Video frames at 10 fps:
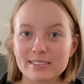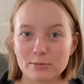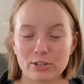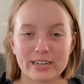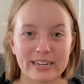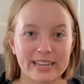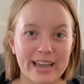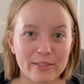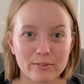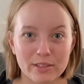I'm trying to
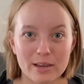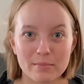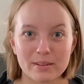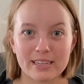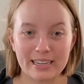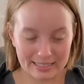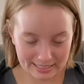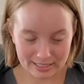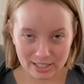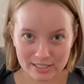gather them in case
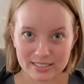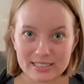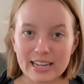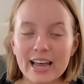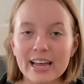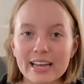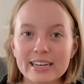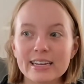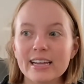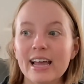he tucks his
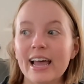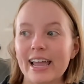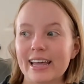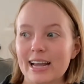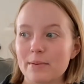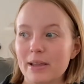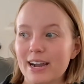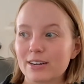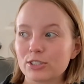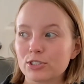head, and I'm
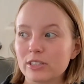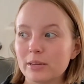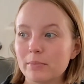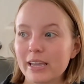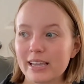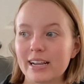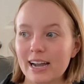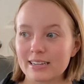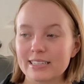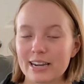actually making
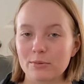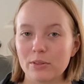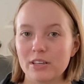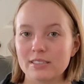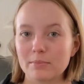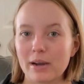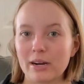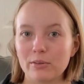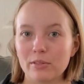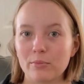contact with his
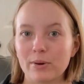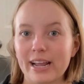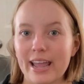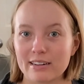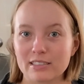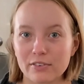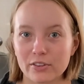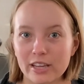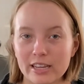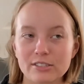mouth when I ask for the
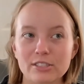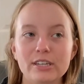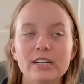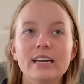canter.